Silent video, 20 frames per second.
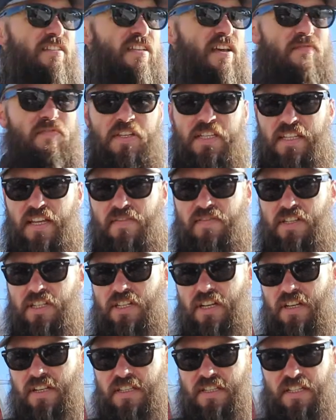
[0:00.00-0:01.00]
77
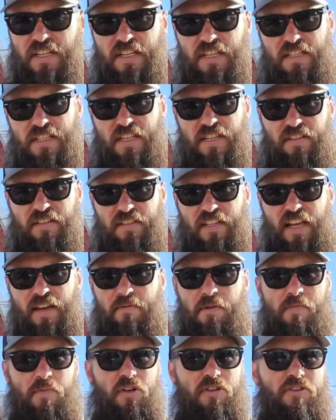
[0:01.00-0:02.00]
chickens in a single day.
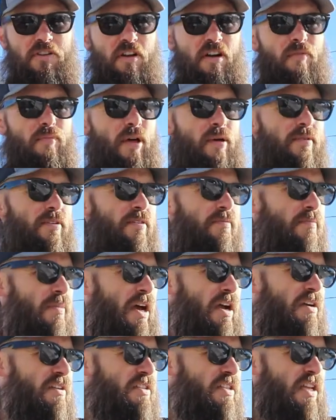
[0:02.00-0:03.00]
We butchered all by
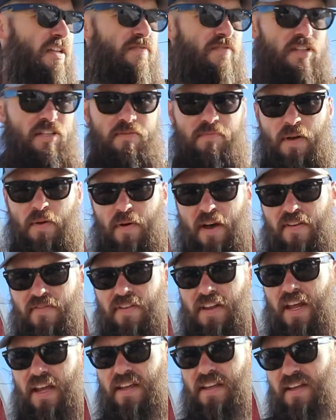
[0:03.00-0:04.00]
ourselves, just my wife
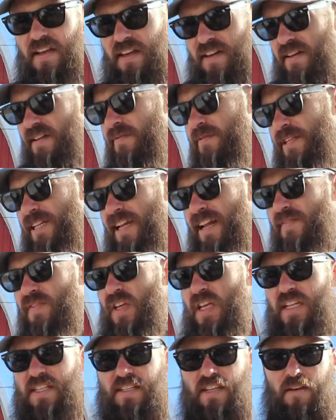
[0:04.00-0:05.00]
and I. And we did have the
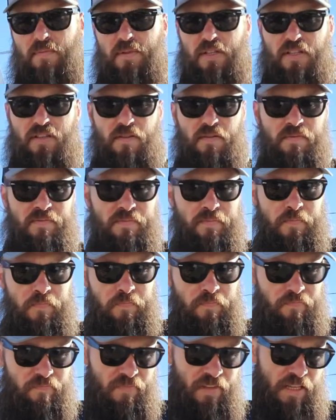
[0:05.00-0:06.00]
kids helping too.
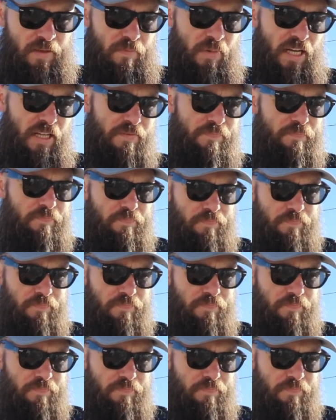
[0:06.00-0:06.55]
But